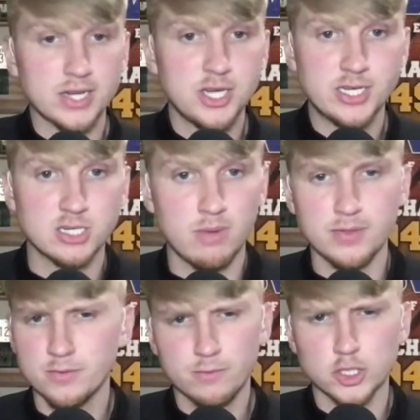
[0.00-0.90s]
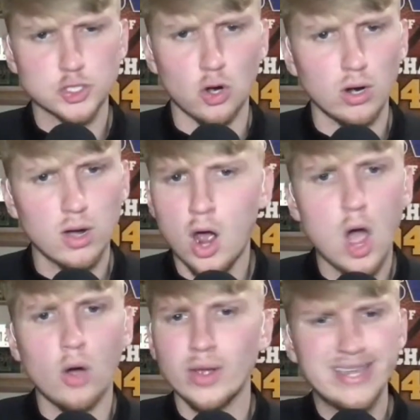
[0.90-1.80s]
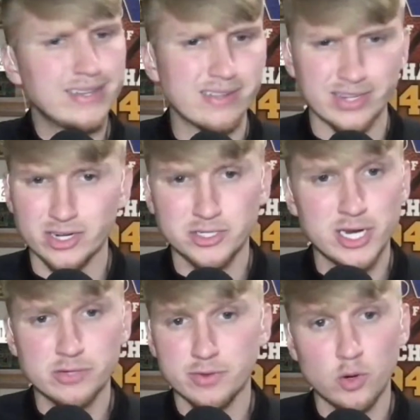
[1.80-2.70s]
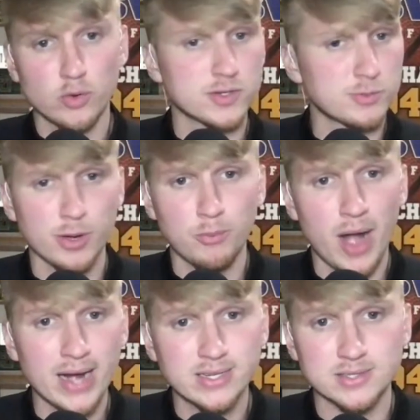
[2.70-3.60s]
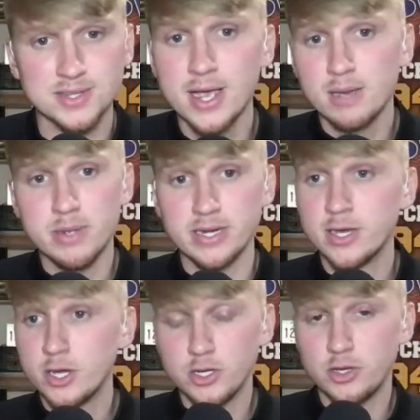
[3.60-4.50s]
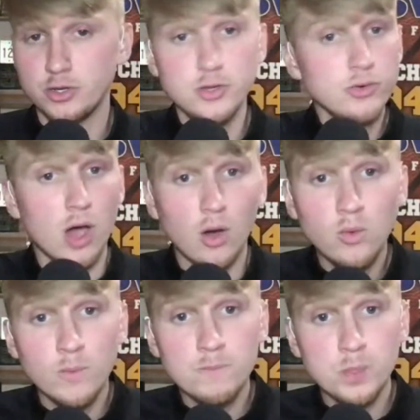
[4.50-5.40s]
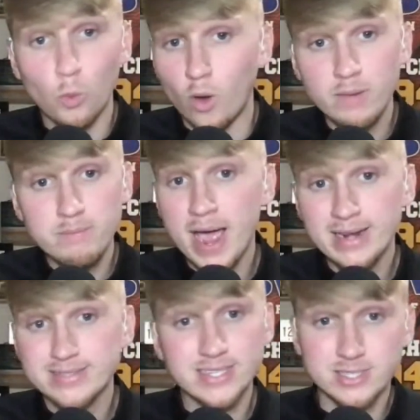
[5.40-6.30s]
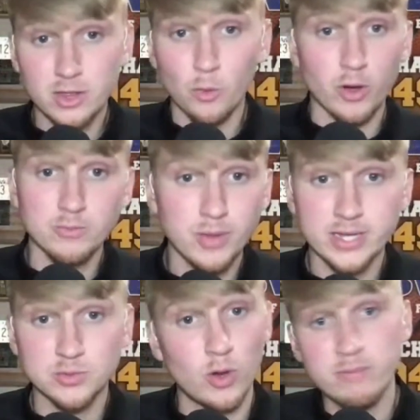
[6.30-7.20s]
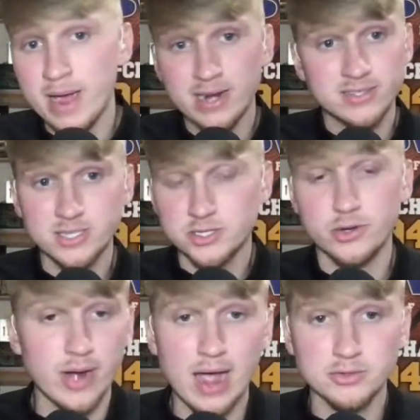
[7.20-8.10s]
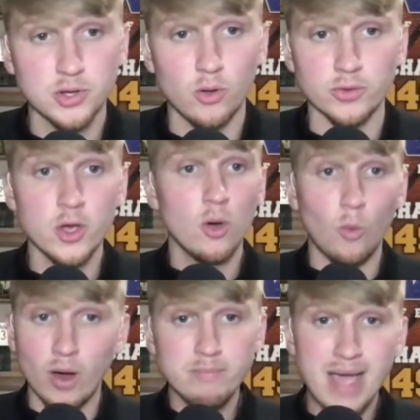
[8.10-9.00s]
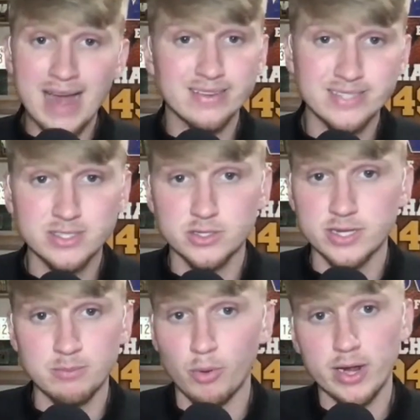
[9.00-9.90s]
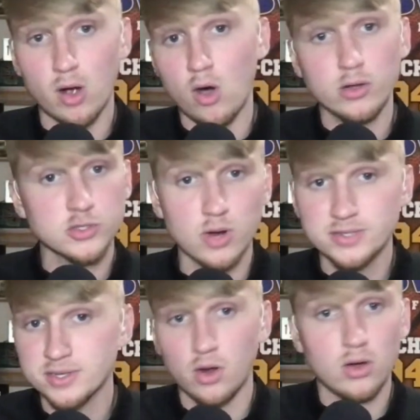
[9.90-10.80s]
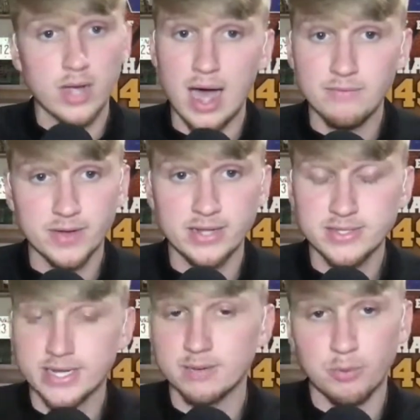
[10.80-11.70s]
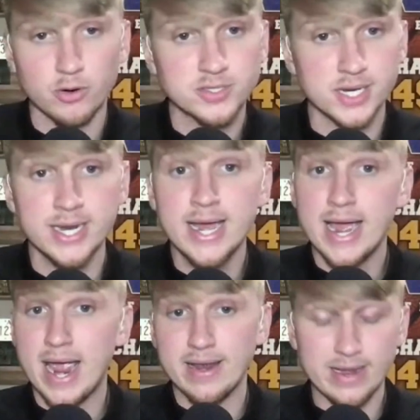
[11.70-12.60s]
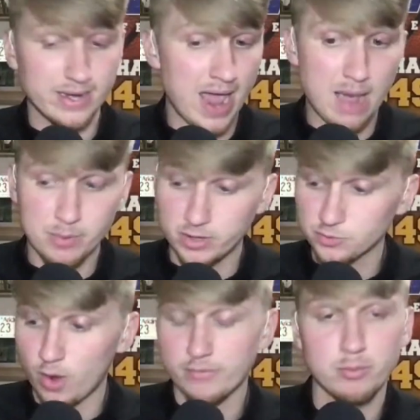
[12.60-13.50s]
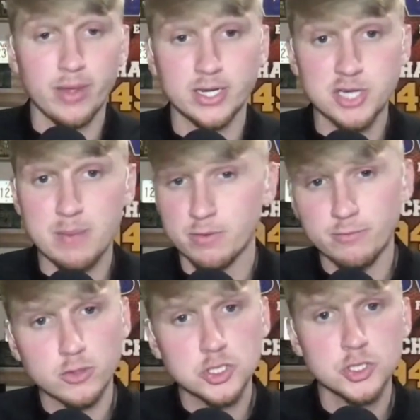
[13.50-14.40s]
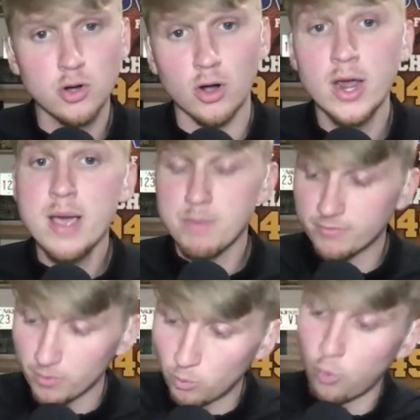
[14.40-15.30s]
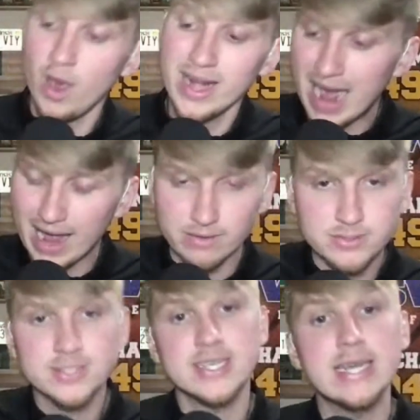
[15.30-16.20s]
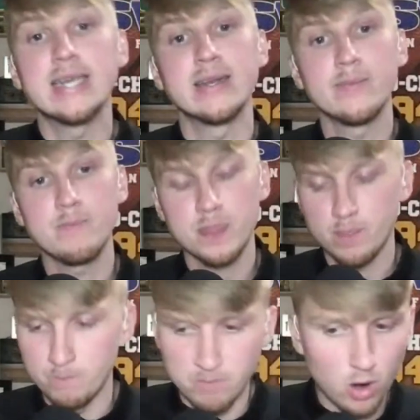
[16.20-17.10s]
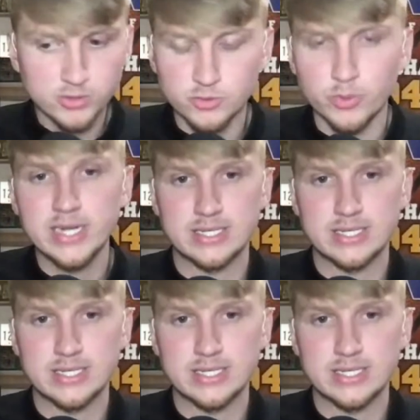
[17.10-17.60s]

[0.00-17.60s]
Could that change in a month? For sure. Oh, easily. Could it change over the course of spring practice? I mean, you know, one bad decision in the workplace, one bad decision in your household, one bad decision can break all trust and all confidence in a person. And that can happen as well for Blake Shapin, for sure. But from what I have seen most